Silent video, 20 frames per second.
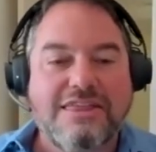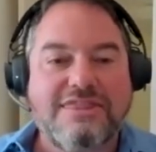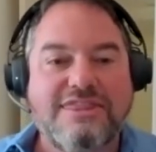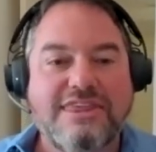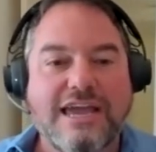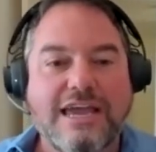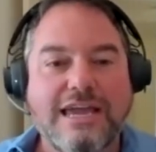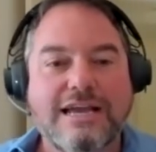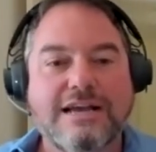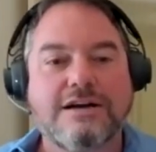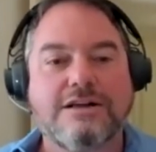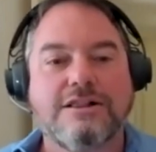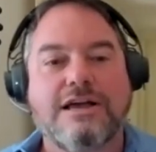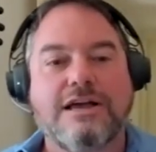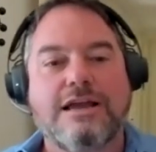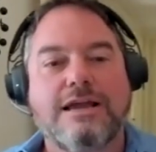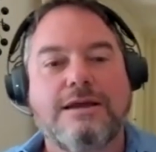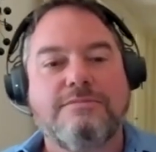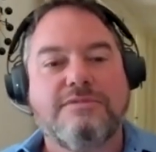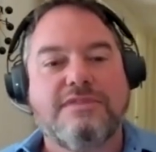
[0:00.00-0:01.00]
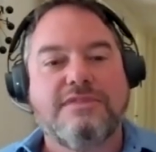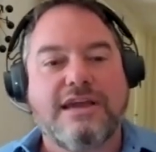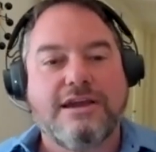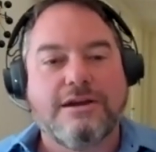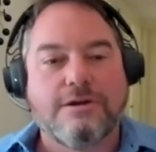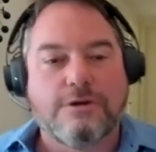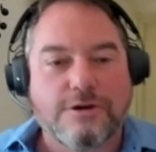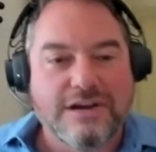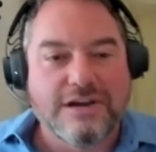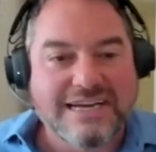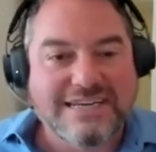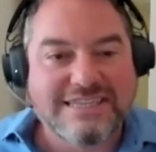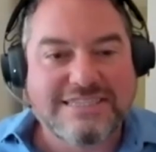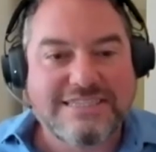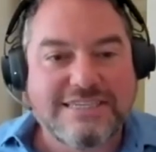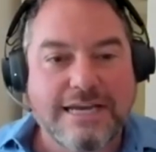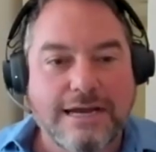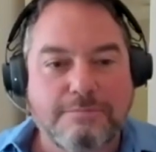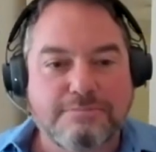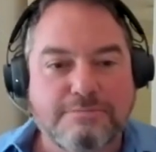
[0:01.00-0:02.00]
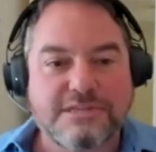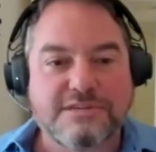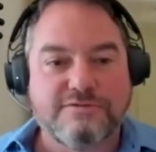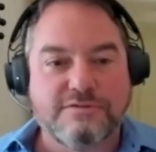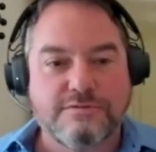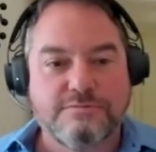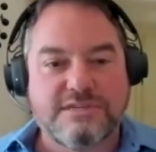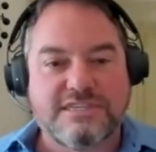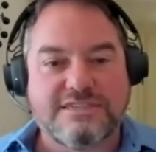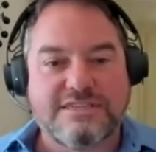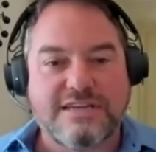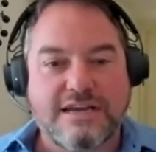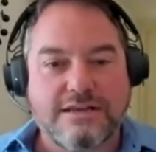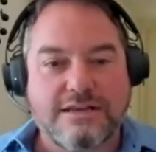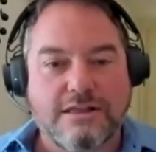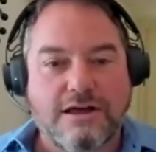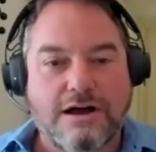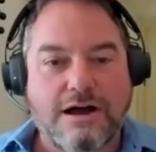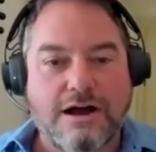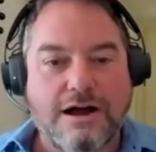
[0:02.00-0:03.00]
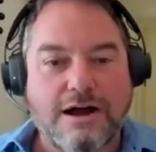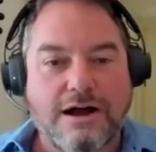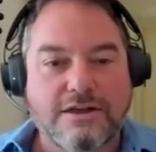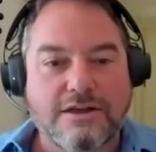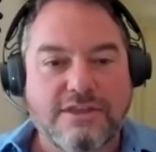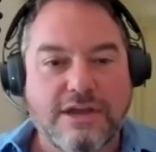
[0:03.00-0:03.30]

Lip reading: they claim they are exempt from state law.